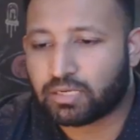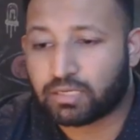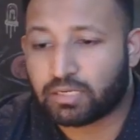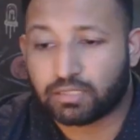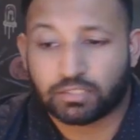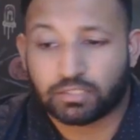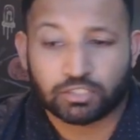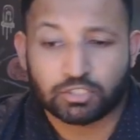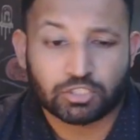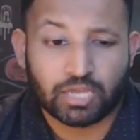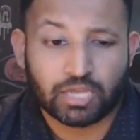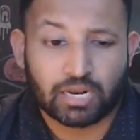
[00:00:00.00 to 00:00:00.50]

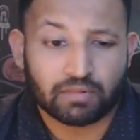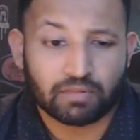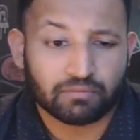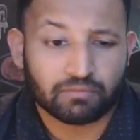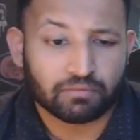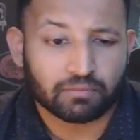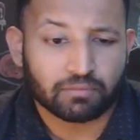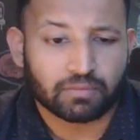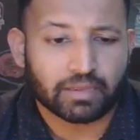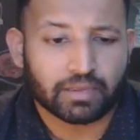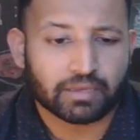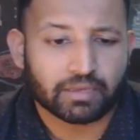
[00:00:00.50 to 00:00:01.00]
channel
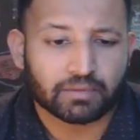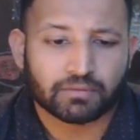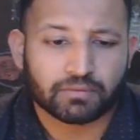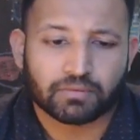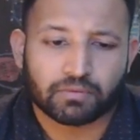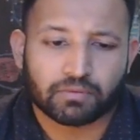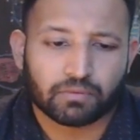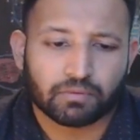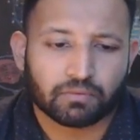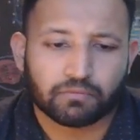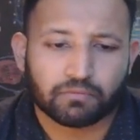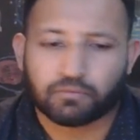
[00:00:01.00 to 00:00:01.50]
like
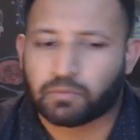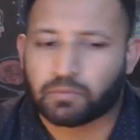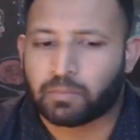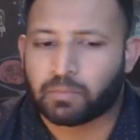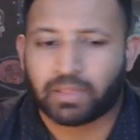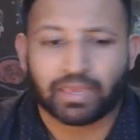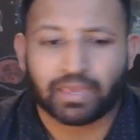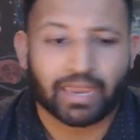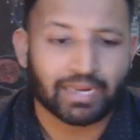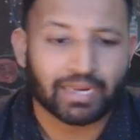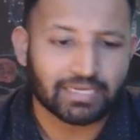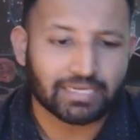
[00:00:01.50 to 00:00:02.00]
from
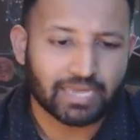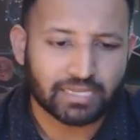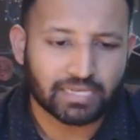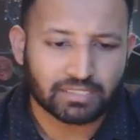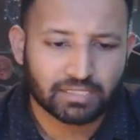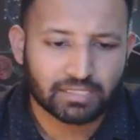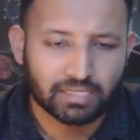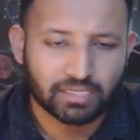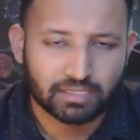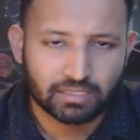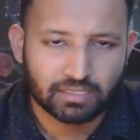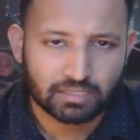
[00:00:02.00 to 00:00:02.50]
like
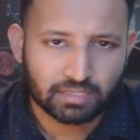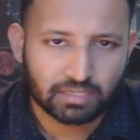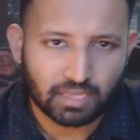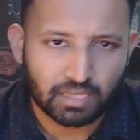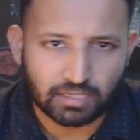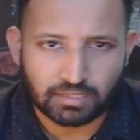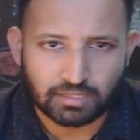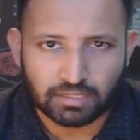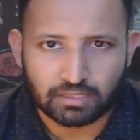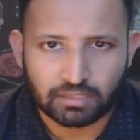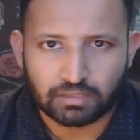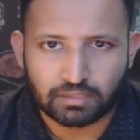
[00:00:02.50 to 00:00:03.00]
ADHD and
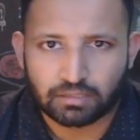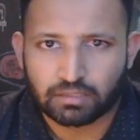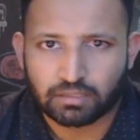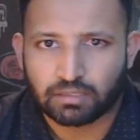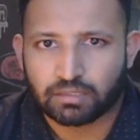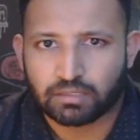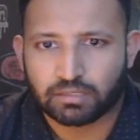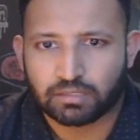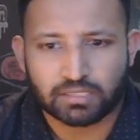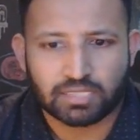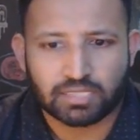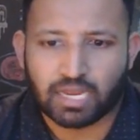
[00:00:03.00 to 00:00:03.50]
dyslexia?
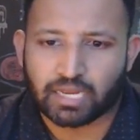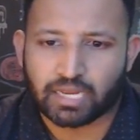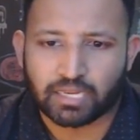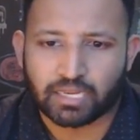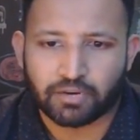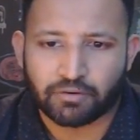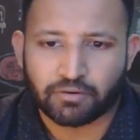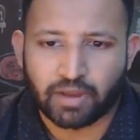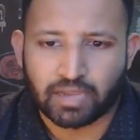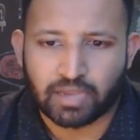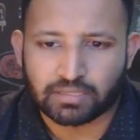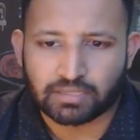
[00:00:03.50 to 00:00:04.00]
Just out of
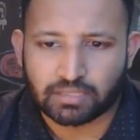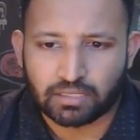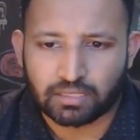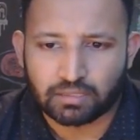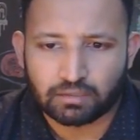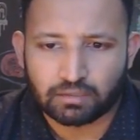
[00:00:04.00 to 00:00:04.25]
curiosity.